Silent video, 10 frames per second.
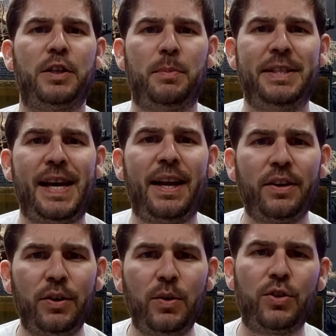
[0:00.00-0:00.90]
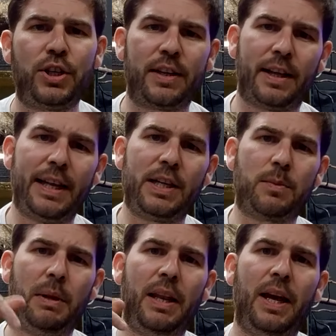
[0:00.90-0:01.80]
botanicals, check the links
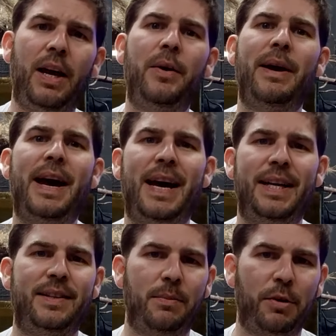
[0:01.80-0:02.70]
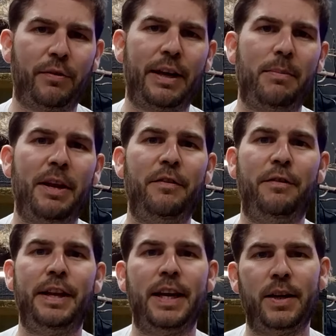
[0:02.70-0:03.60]
below and some of the recommended
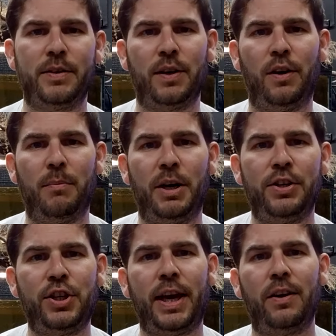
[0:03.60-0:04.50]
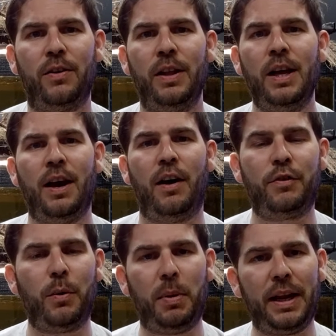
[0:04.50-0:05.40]
videos on my channel. I've
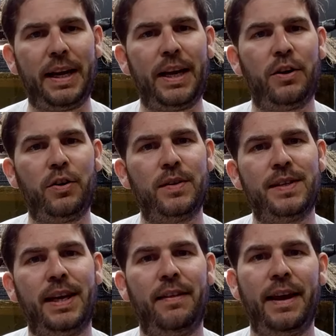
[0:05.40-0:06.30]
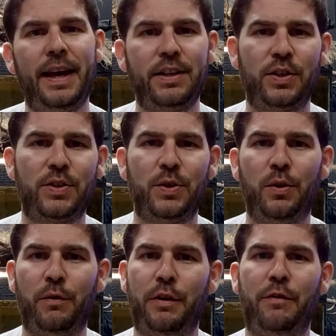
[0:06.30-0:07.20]
got plenty of content there, just sort
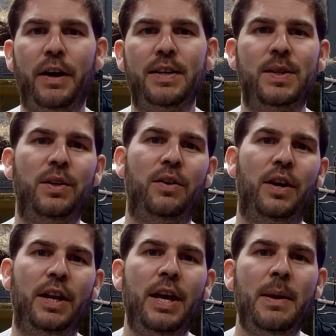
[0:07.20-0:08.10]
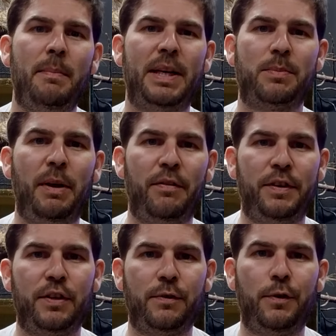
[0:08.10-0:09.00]
of advising on best
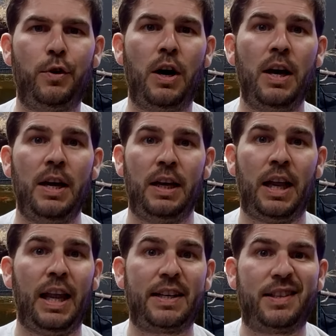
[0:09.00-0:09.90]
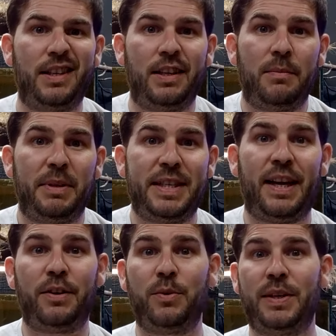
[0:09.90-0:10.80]
methods for collecting
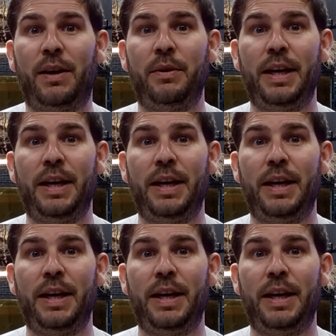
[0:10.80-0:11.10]
botanicals out